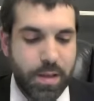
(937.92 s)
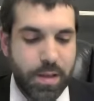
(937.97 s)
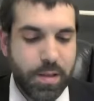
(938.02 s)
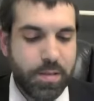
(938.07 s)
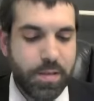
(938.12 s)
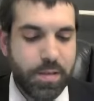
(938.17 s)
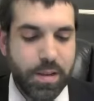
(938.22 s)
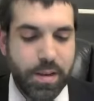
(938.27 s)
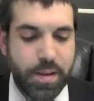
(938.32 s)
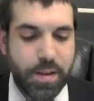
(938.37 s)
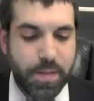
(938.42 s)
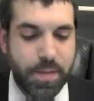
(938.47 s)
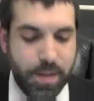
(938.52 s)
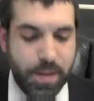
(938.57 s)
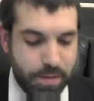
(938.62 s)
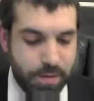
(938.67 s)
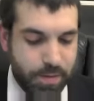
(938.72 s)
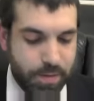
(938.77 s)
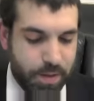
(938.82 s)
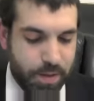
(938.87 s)
The
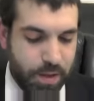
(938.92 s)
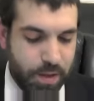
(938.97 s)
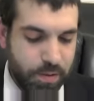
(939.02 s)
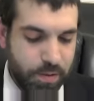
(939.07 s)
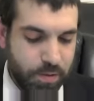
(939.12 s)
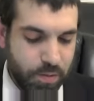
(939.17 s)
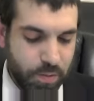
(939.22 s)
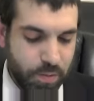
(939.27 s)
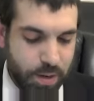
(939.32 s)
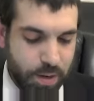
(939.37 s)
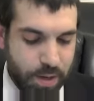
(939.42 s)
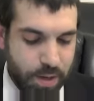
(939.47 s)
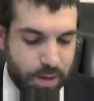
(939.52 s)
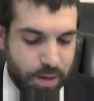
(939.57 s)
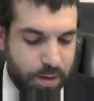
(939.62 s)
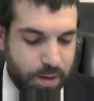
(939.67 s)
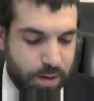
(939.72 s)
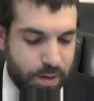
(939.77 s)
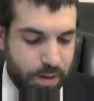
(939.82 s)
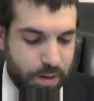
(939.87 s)
significance of the east wind.